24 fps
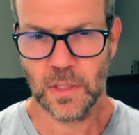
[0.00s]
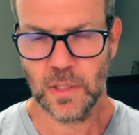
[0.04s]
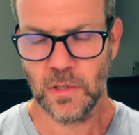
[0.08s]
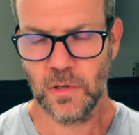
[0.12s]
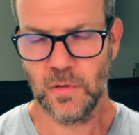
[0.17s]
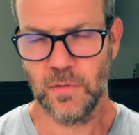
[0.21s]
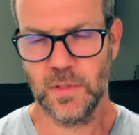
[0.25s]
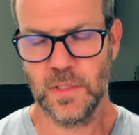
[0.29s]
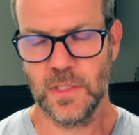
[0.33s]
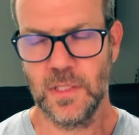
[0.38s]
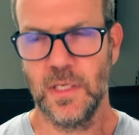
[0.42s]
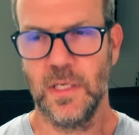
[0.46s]
And
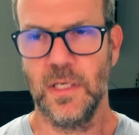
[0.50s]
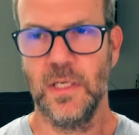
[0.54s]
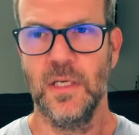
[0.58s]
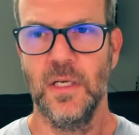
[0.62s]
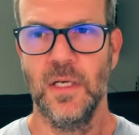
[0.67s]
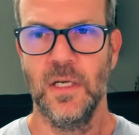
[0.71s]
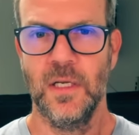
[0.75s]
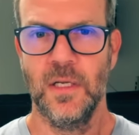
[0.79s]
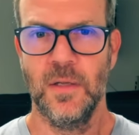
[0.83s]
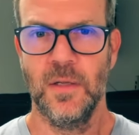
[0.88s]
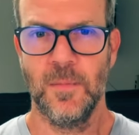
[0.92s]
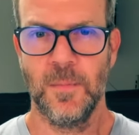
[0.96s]

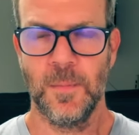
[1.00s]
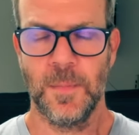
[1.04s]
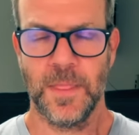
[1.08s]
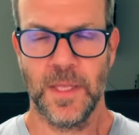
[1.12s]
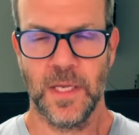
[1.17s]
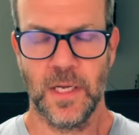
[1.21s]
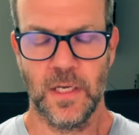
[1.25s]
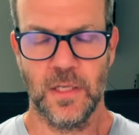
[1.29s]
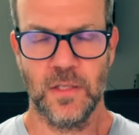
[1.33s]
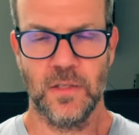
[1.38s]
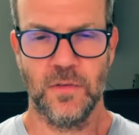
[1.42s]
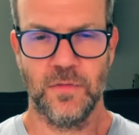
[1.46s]
obviously,
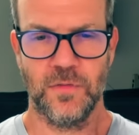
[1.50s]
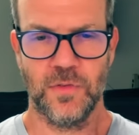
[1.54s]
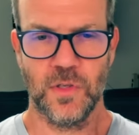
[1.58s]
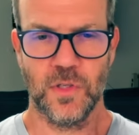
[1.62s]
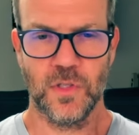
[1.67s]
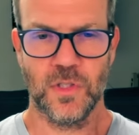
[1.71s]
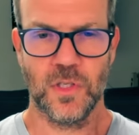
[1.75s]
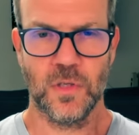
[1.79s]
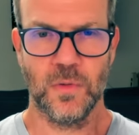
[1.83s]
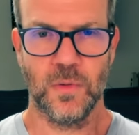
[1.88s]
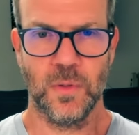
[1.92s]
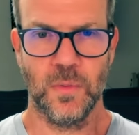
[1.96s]
in the
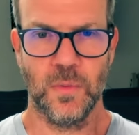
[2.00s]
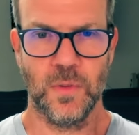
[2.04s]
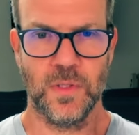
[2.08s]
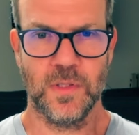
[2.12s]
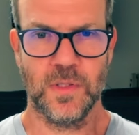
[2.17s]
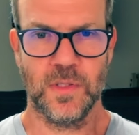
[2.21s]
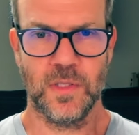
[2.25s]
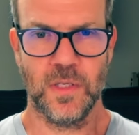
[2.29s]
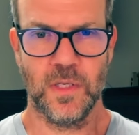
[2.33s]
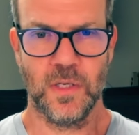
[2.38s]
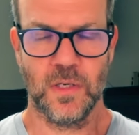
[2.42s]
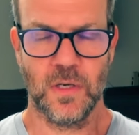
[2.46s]
future, we would
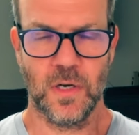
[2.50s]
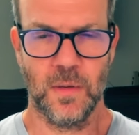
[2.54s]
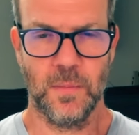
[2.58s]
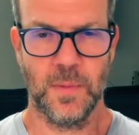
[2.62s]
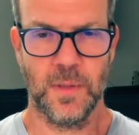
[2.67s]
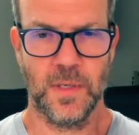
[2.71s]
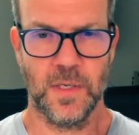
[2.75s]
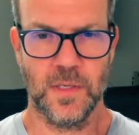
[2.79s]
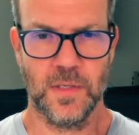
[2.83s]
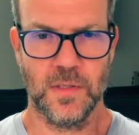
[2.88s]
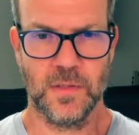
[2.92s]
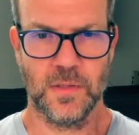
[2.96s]
see
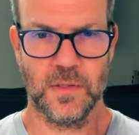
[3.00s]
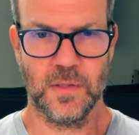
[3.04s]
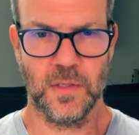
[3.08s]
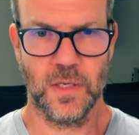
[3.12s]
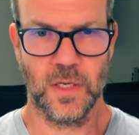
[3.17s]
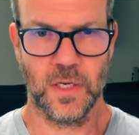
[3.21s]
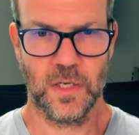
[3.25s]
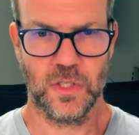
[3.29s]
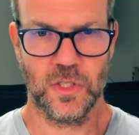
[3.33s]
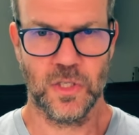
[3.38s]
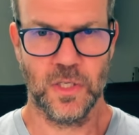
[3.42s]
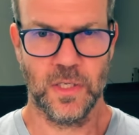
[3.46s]
companies
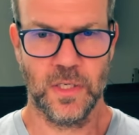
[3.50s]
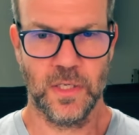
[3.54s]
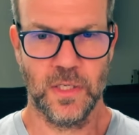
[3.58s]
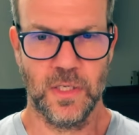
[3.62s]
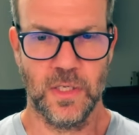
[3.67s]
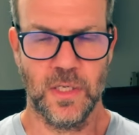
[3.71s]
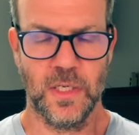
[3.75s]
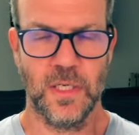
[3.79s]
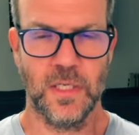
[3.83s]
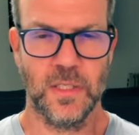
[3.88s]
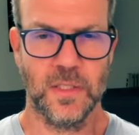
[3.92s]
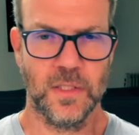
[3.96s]

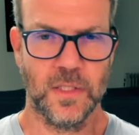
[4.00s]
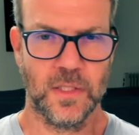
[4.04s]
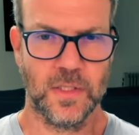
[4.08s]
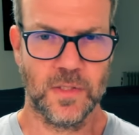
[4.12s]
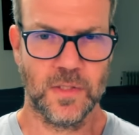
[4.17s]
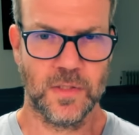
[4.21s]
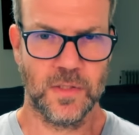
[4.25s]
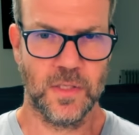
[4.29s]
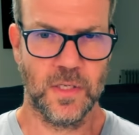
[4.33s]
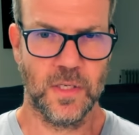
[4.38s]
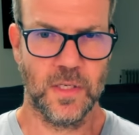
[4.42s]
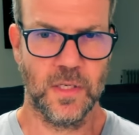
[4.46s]
actually
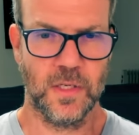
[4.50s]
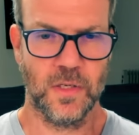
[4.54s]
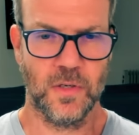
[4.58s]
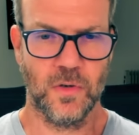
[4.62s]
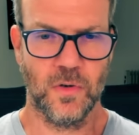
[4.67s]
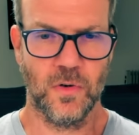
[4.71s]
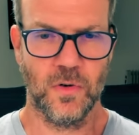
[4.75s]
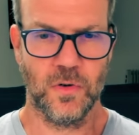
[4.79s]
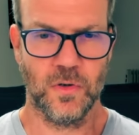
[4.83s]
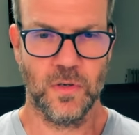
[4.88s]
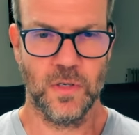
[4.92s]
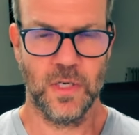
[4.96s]
indexing
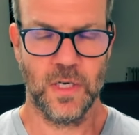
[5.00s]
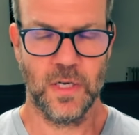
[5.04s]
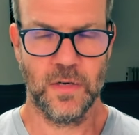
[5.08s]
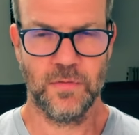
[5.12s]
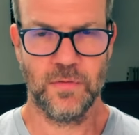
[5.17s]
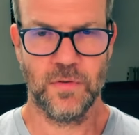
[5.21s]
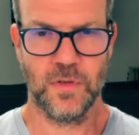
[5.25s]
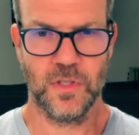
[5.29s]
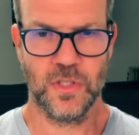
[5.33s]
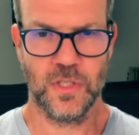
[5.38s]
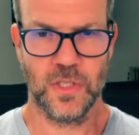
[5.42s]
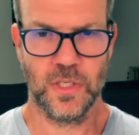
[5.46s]
or
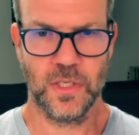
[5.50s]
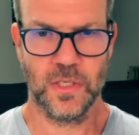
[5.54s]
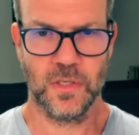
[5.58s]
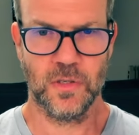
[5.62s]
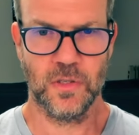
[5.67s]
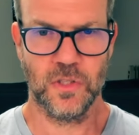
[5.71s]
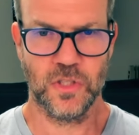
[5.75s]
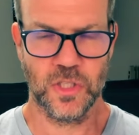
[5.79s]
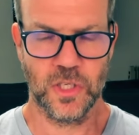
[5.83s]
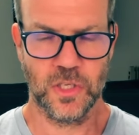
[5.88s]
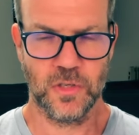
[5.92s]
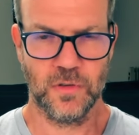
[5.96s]
leveraging
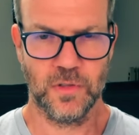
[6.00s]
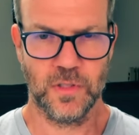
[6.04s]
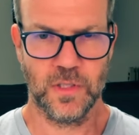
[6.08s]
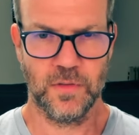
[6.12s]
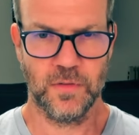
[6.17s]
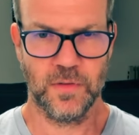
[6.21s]
generative